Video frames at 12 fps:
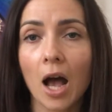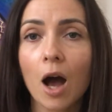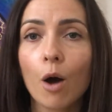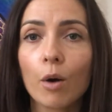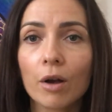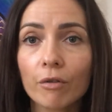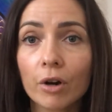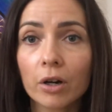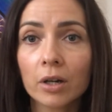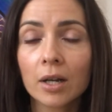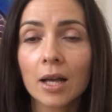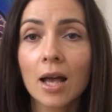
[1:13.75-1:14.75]

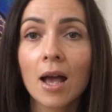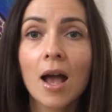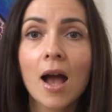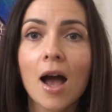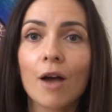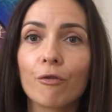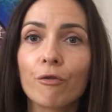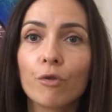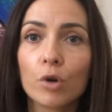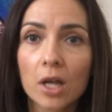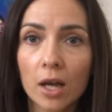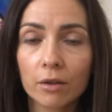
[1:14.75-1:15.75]
However, I
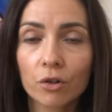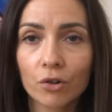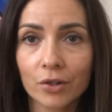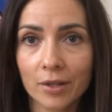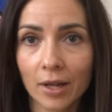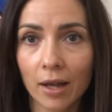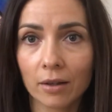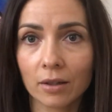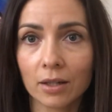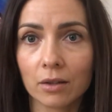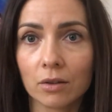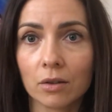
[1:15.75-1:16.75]
fully
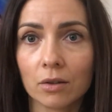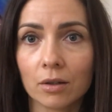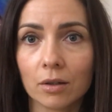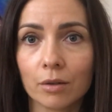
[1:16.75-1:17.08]
understand that